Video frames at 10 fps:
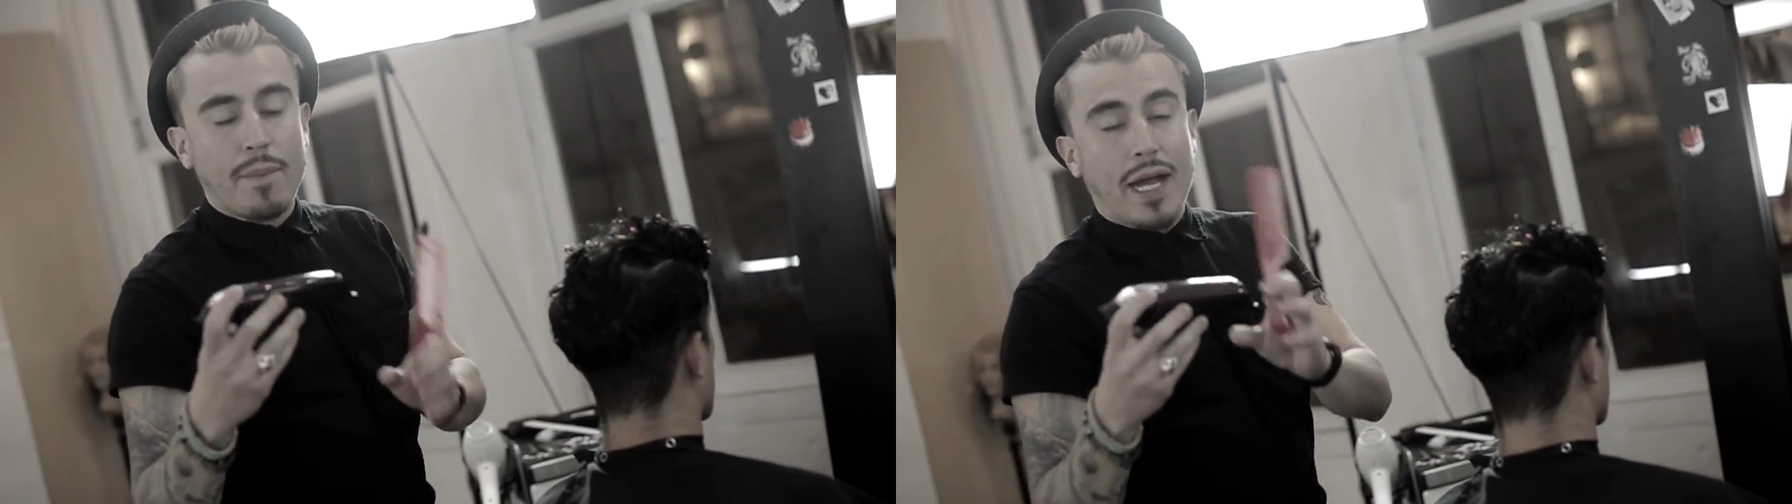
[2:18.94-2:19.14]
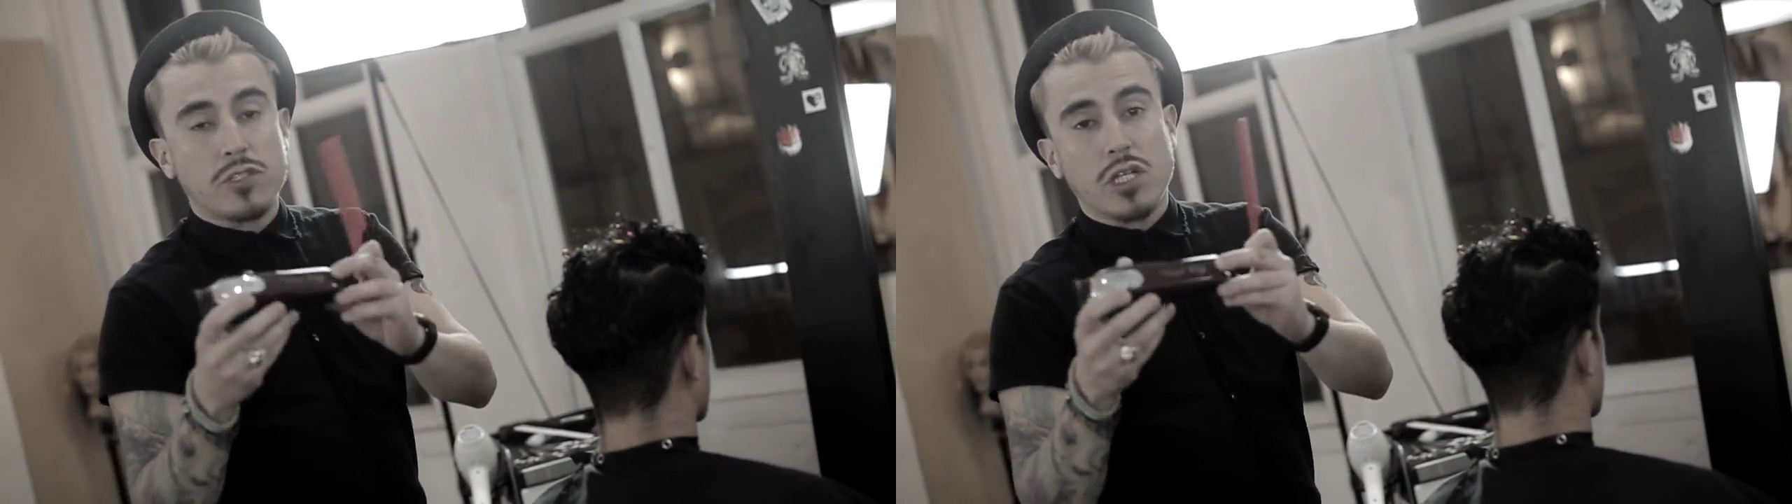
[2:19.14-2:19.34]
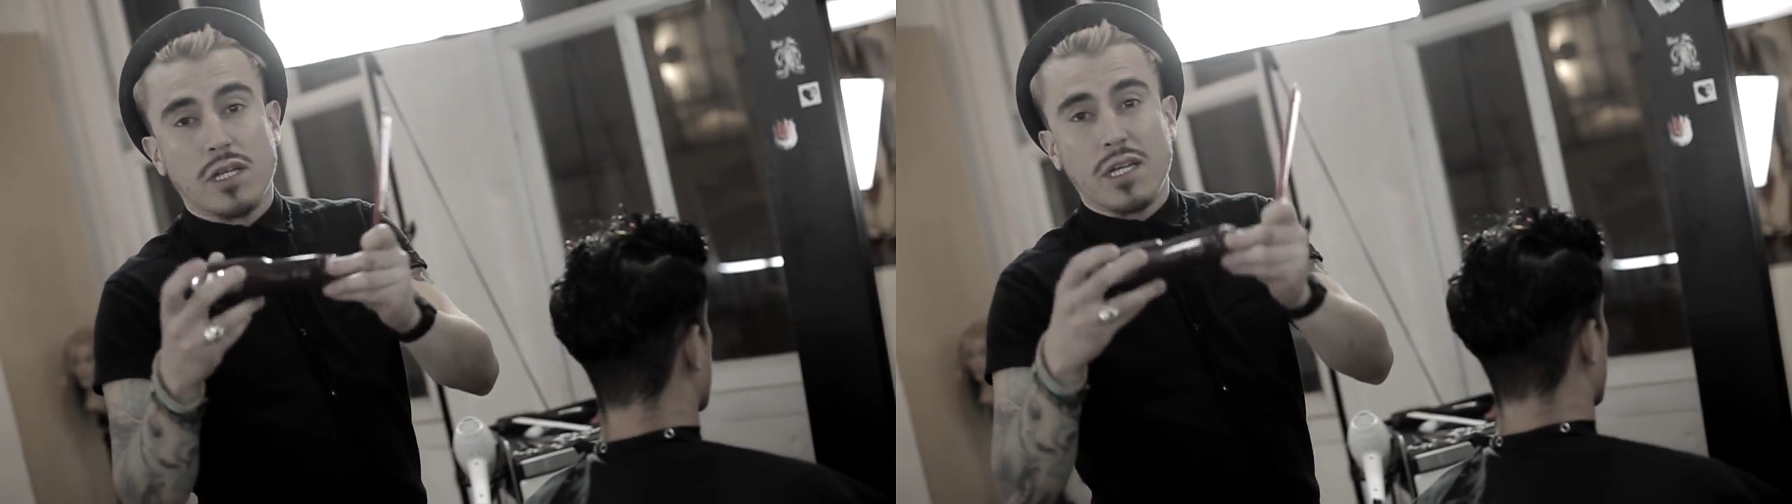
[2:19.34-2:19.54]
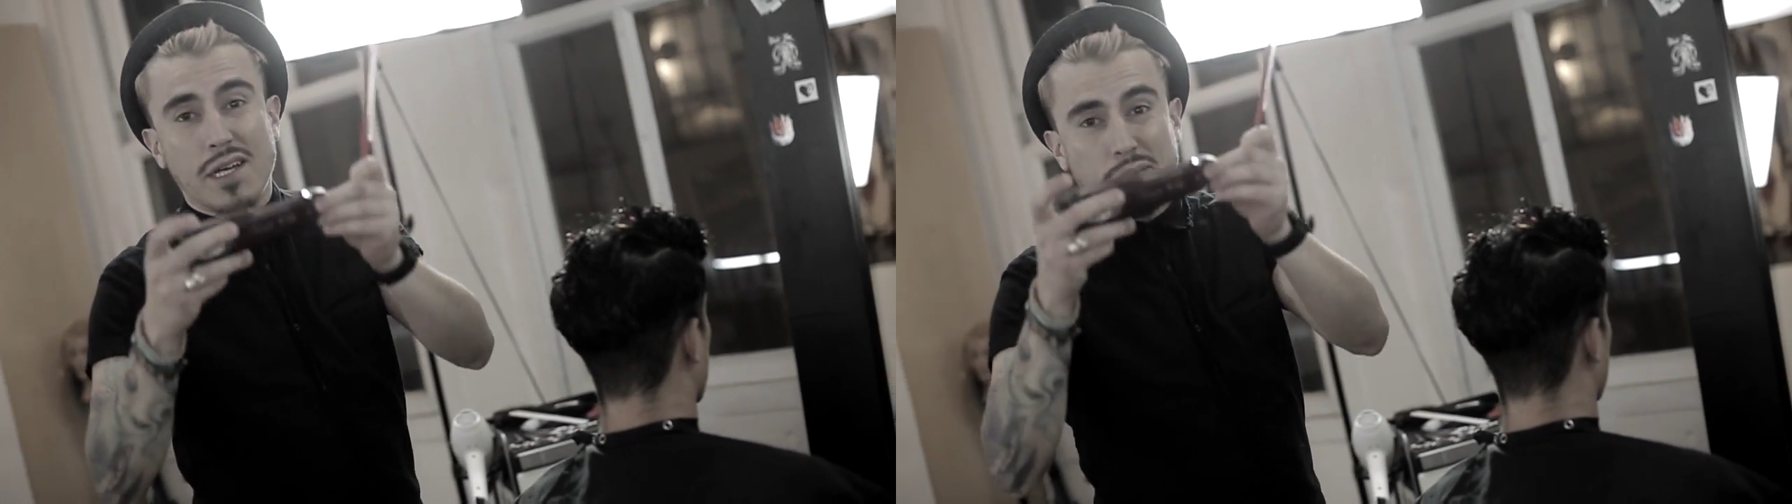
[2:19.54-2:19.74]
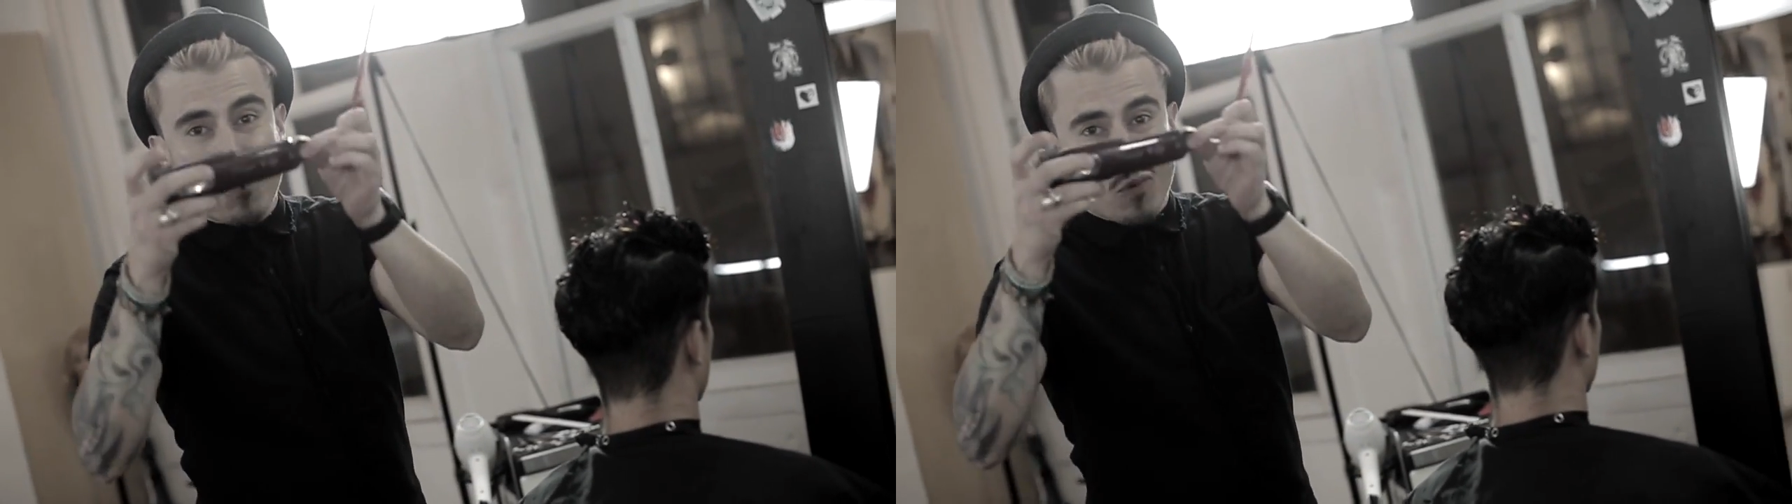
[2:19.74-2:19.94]
Magic
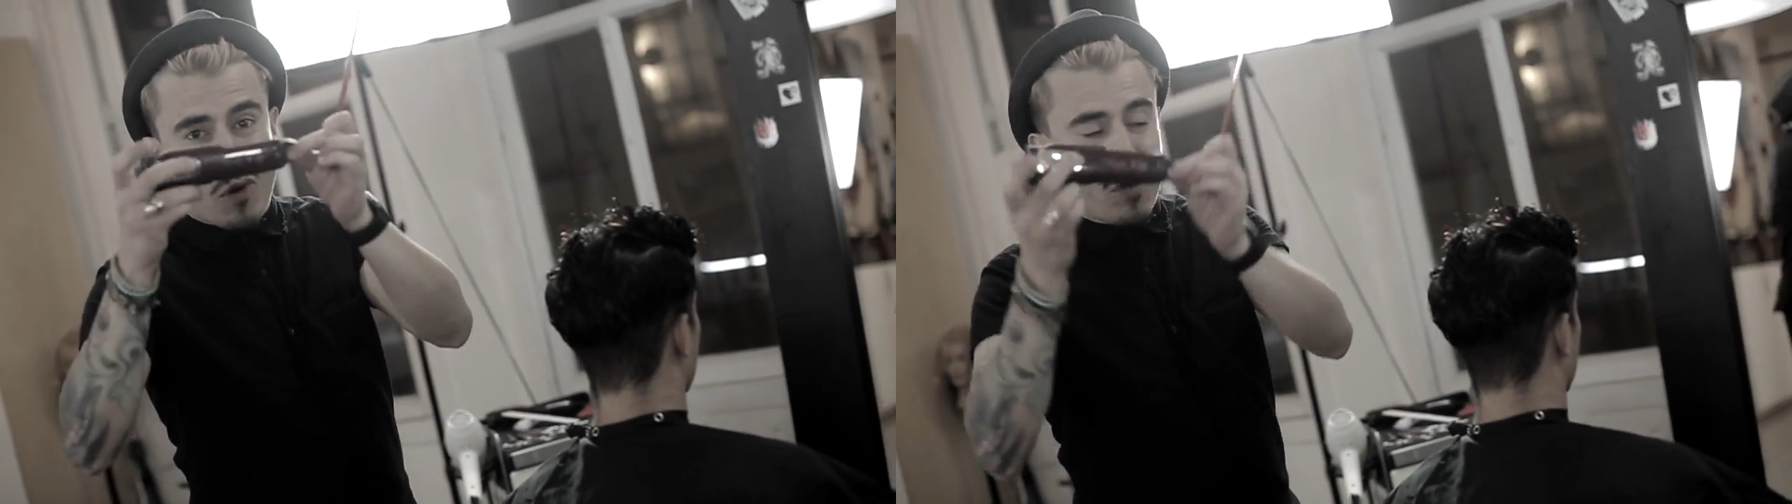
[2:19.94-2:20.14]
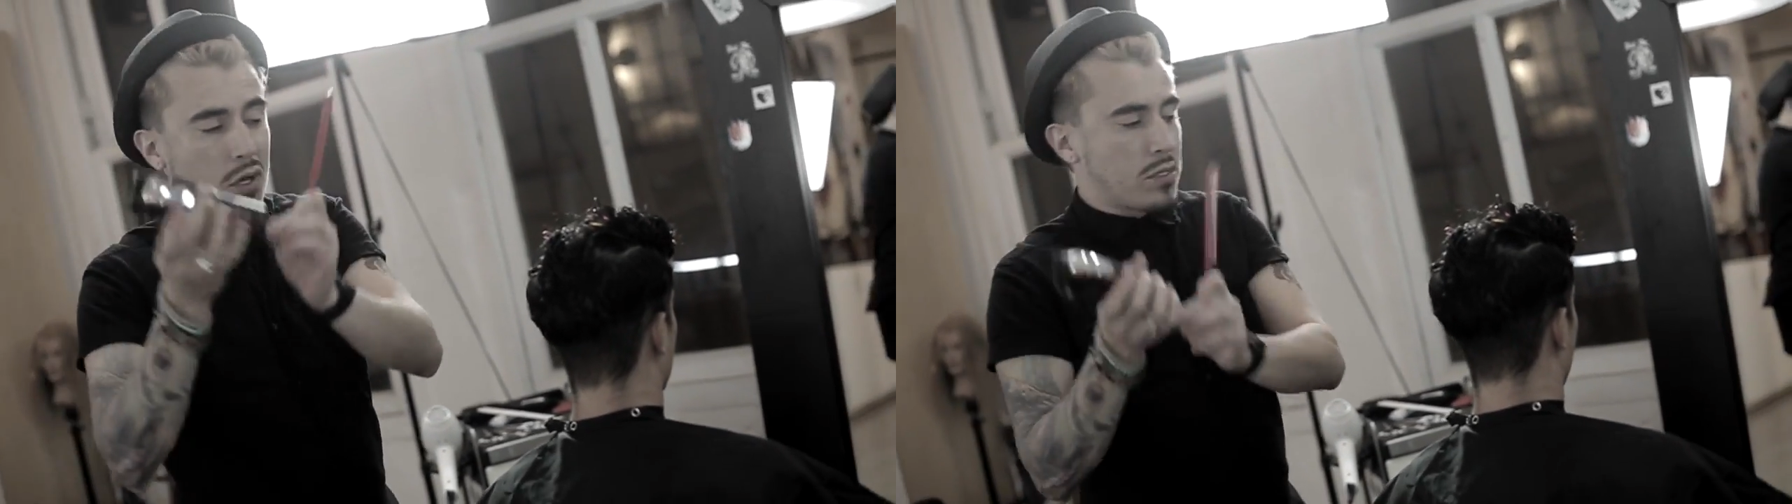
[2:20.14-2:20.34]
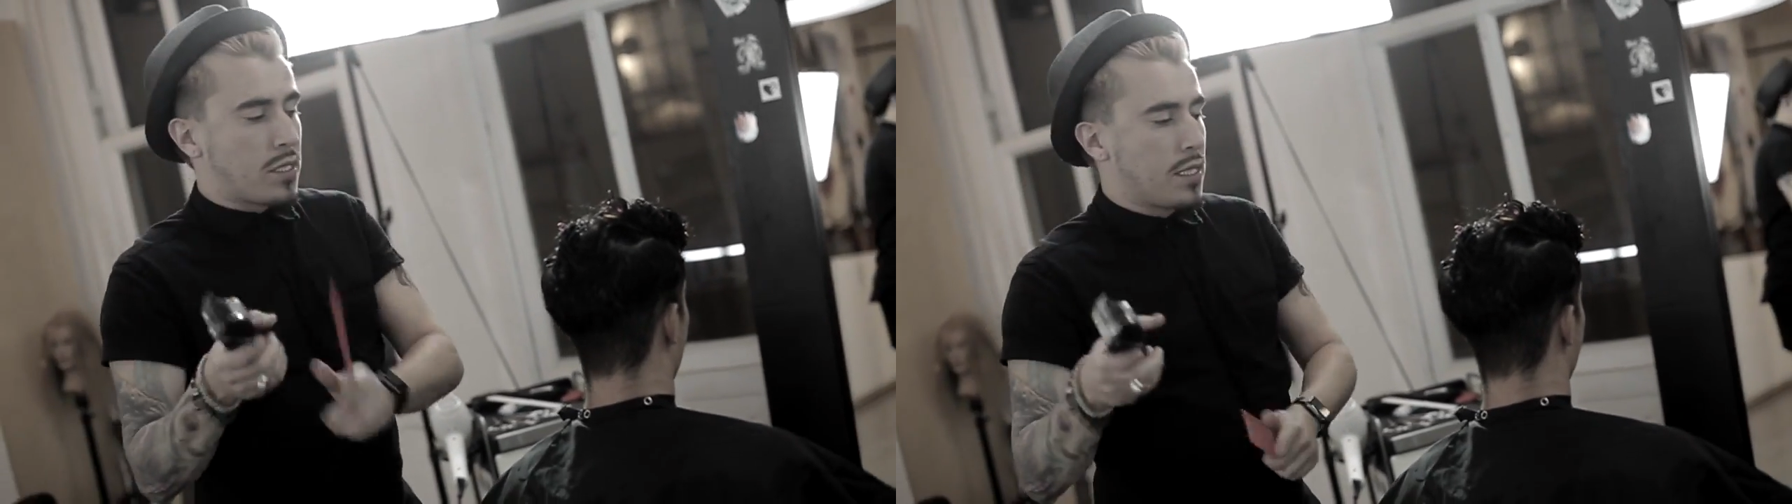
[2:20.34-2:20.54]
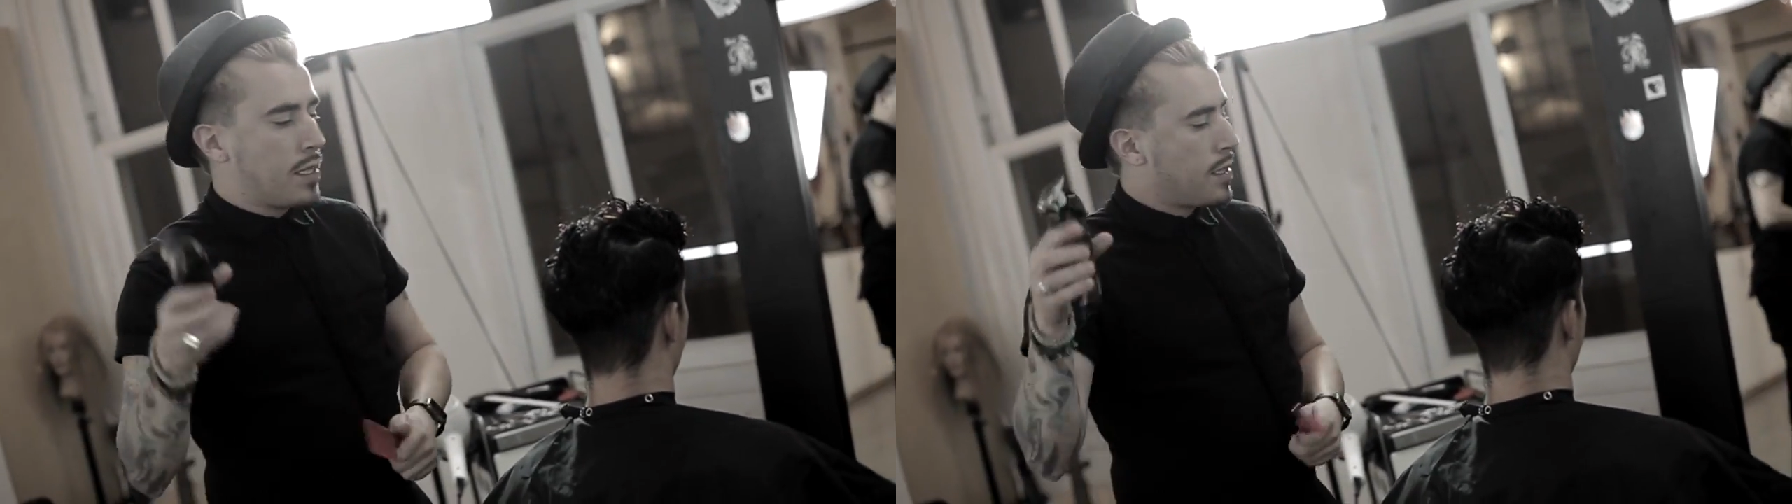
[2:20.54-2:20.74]
Clip, Walls,